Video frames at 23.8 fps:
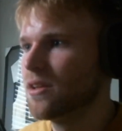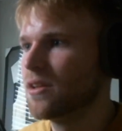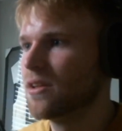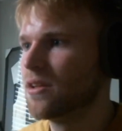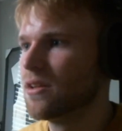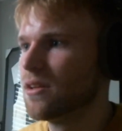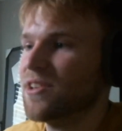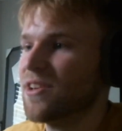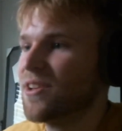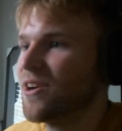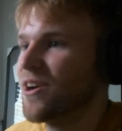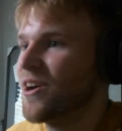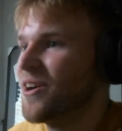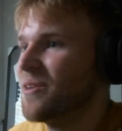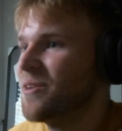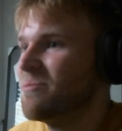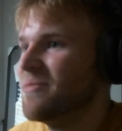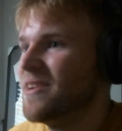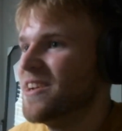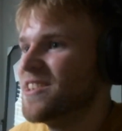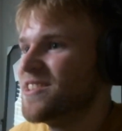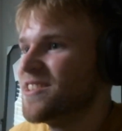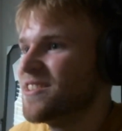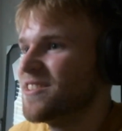Another hard
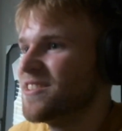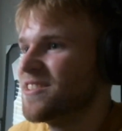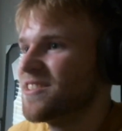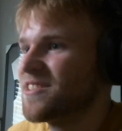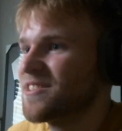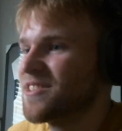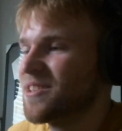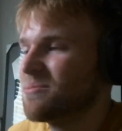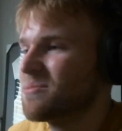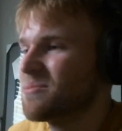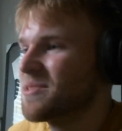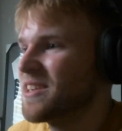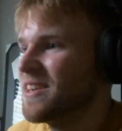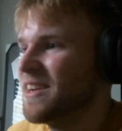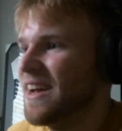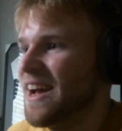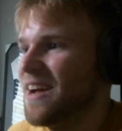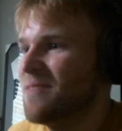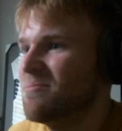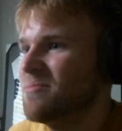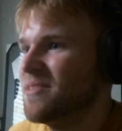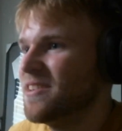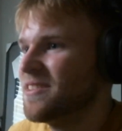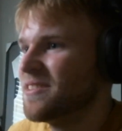mission. Something's gonna
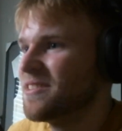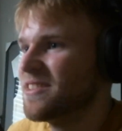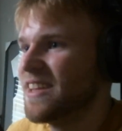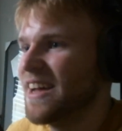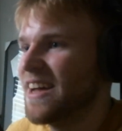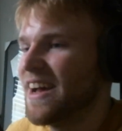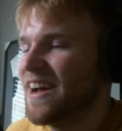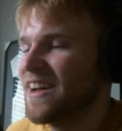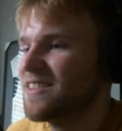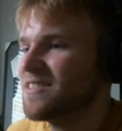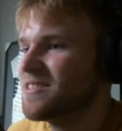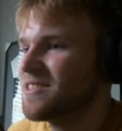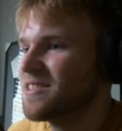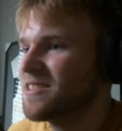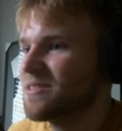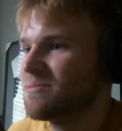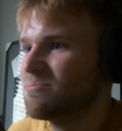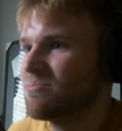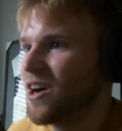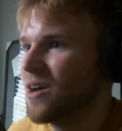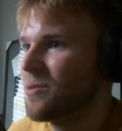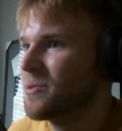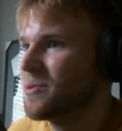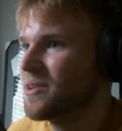happen. Dad's
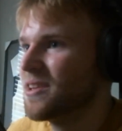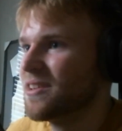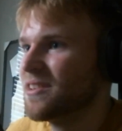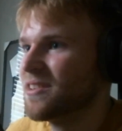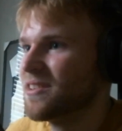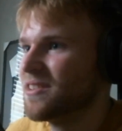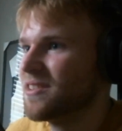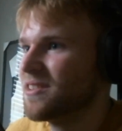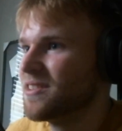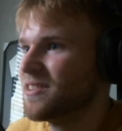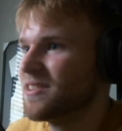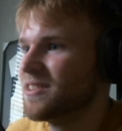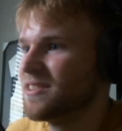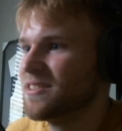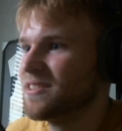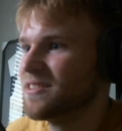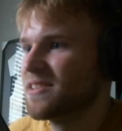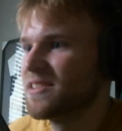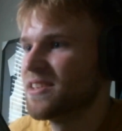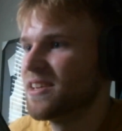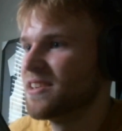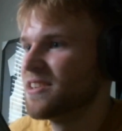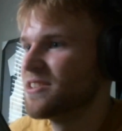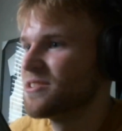probably gonna
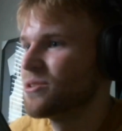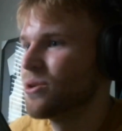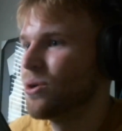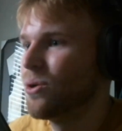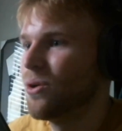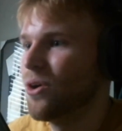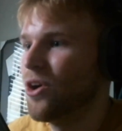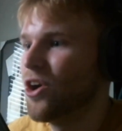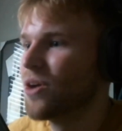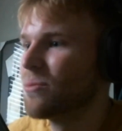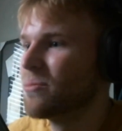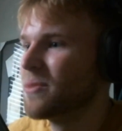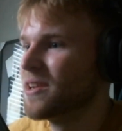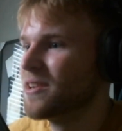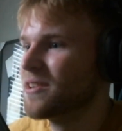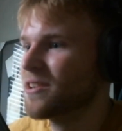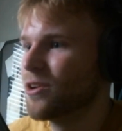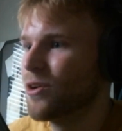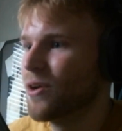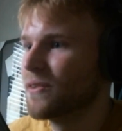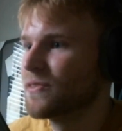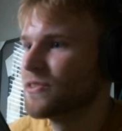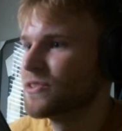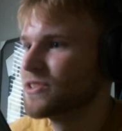send his whole army to
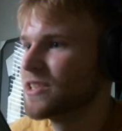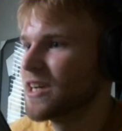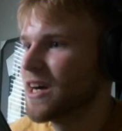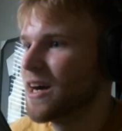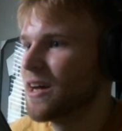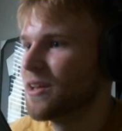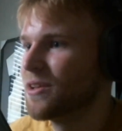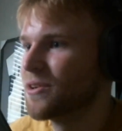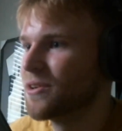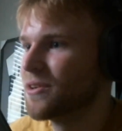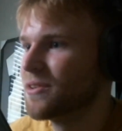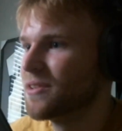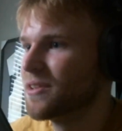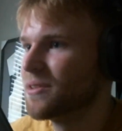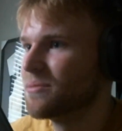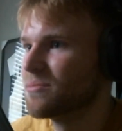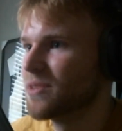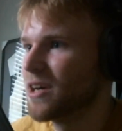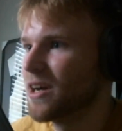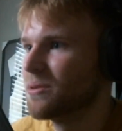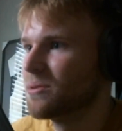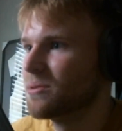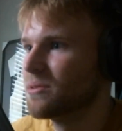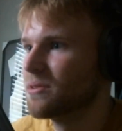go after Tyler and them
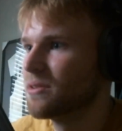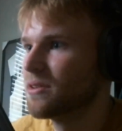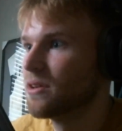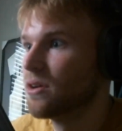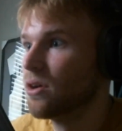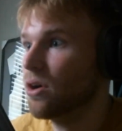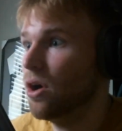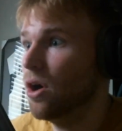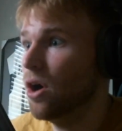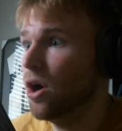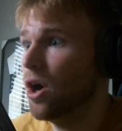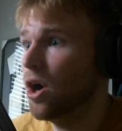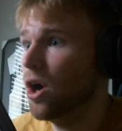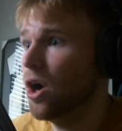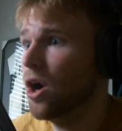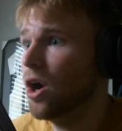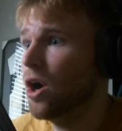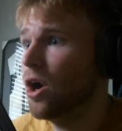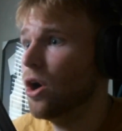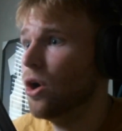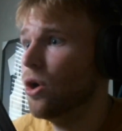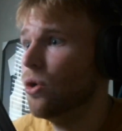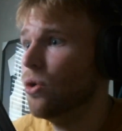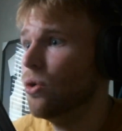probably.
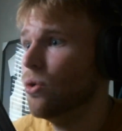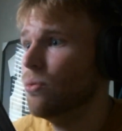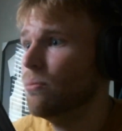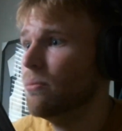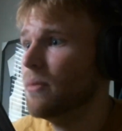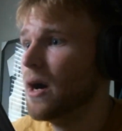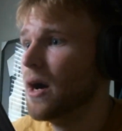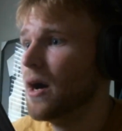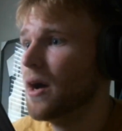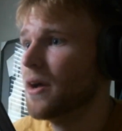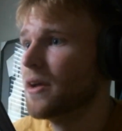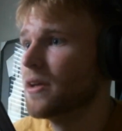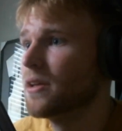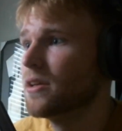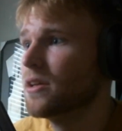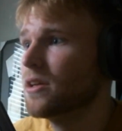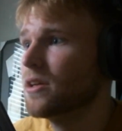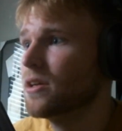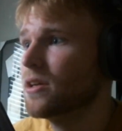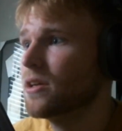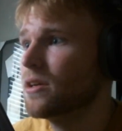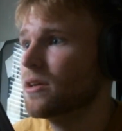Oh my.